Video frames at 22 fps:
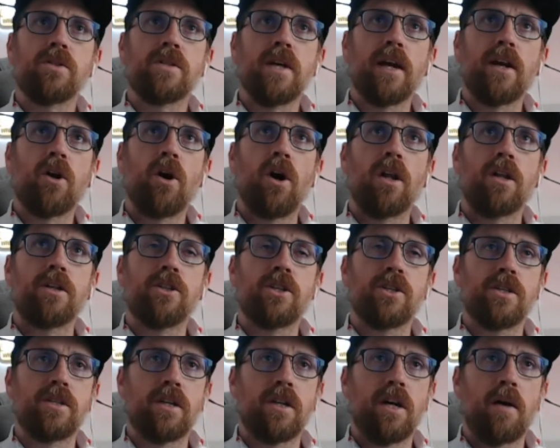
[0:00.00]

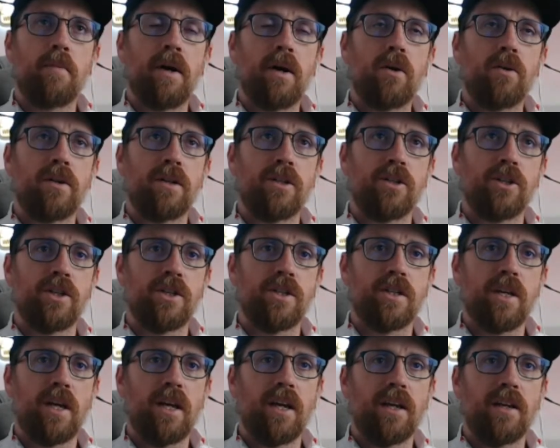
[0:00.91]
psychologist to come out and just
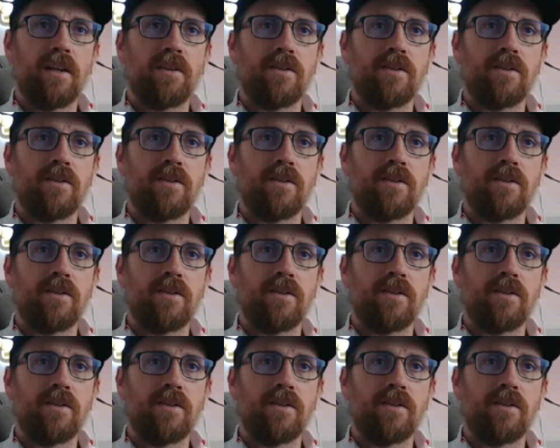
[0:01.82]
say,